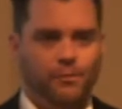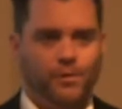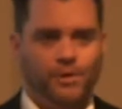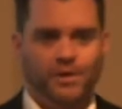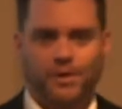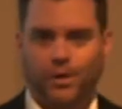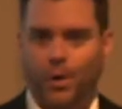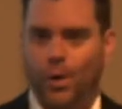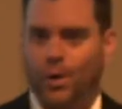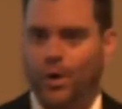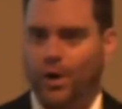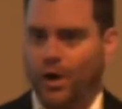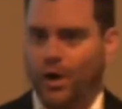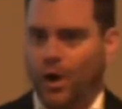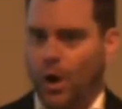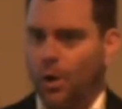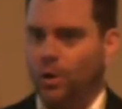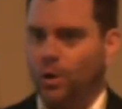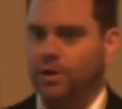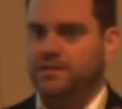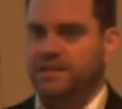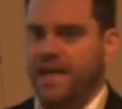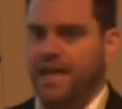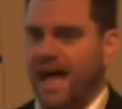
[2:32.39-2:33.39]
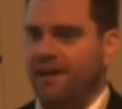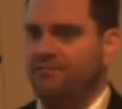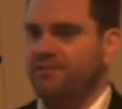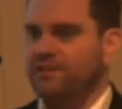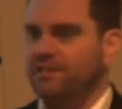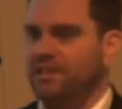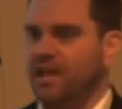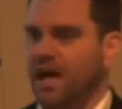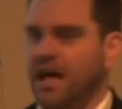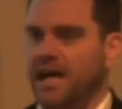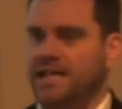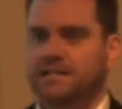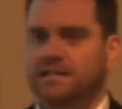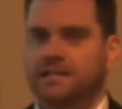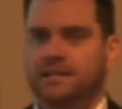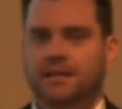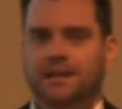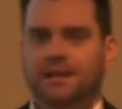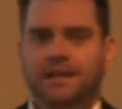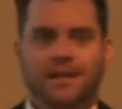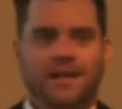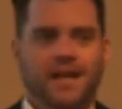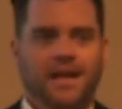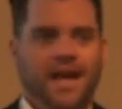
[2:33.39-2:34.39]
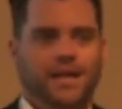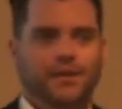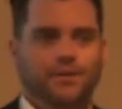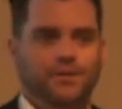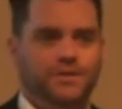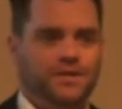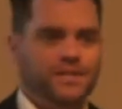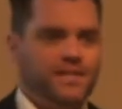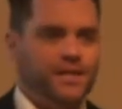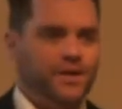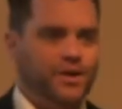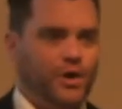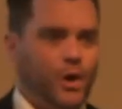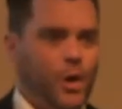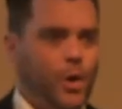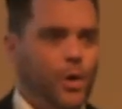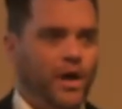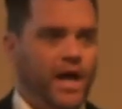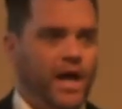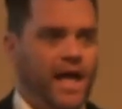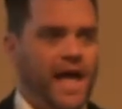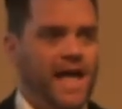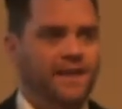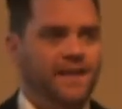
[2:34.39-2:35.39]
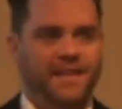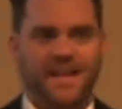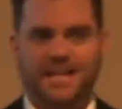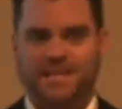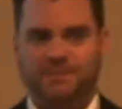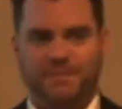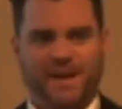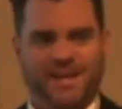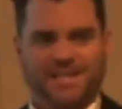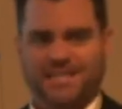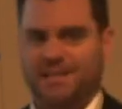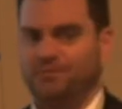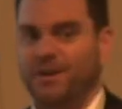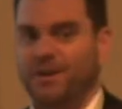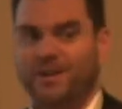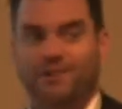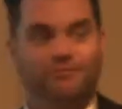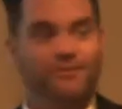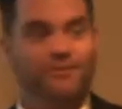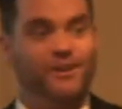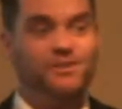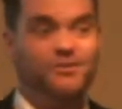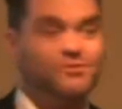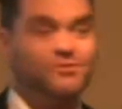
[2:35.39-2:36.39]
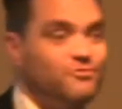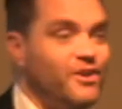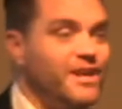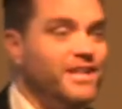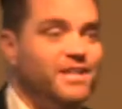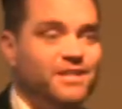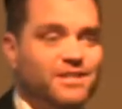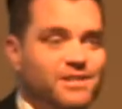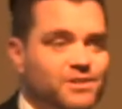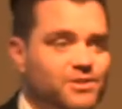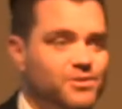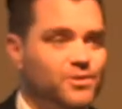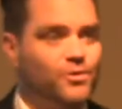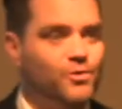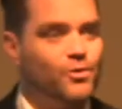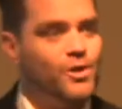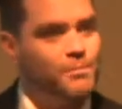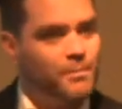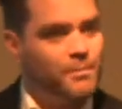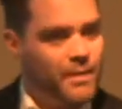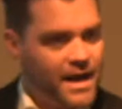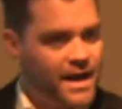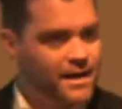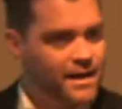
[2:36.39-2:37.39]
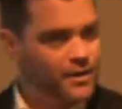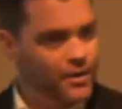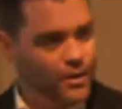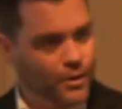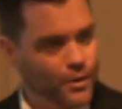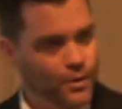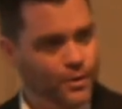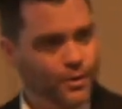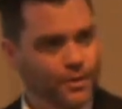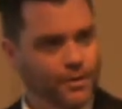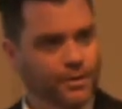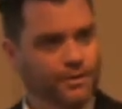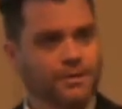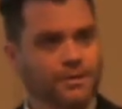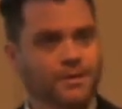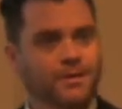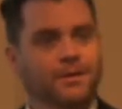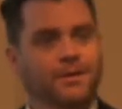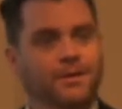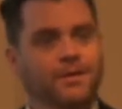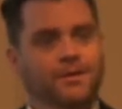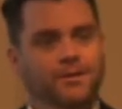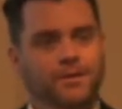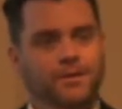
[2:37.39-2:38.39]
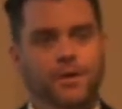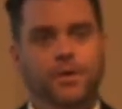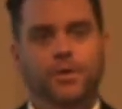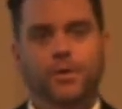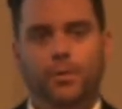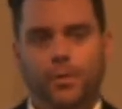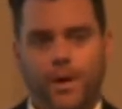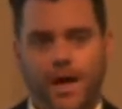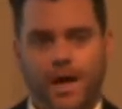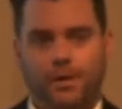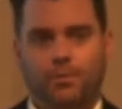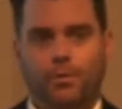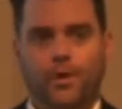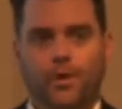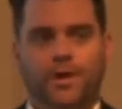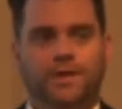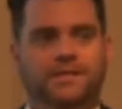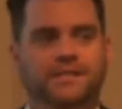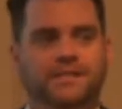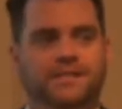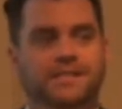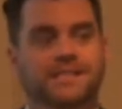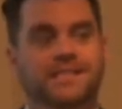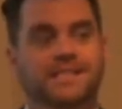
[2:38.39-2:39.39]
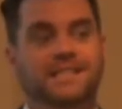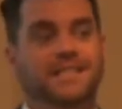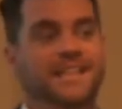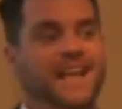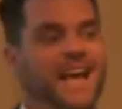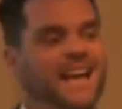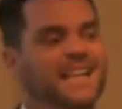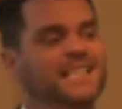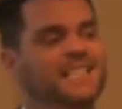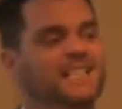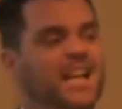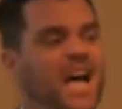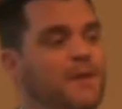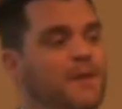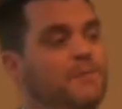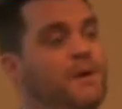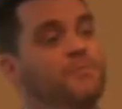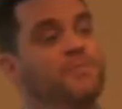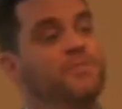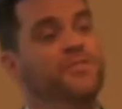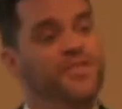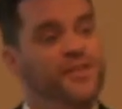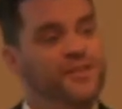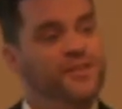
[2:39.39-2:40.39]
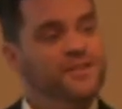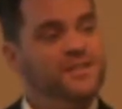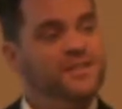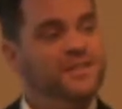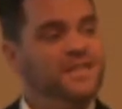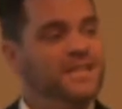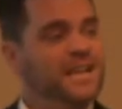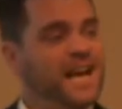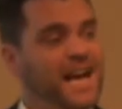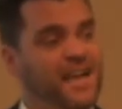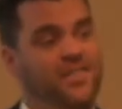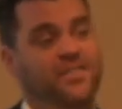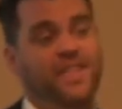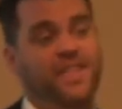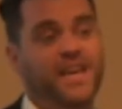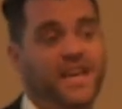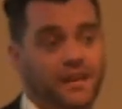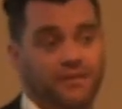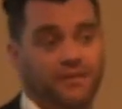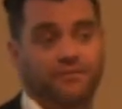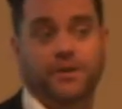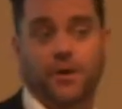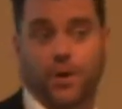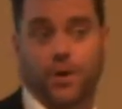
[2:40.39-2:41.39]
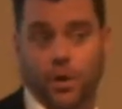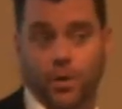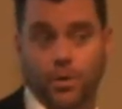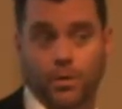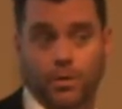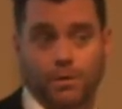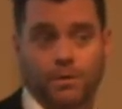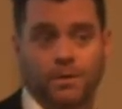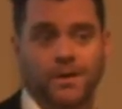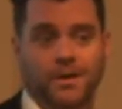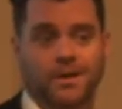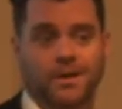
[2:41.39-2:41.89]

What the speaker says: when Coca-Cola's advertising and you see a Coke ad, they expect someone to run straight to the store and buy a Coke? No, the way it works is the next time I'm thirsty, I think of Coke.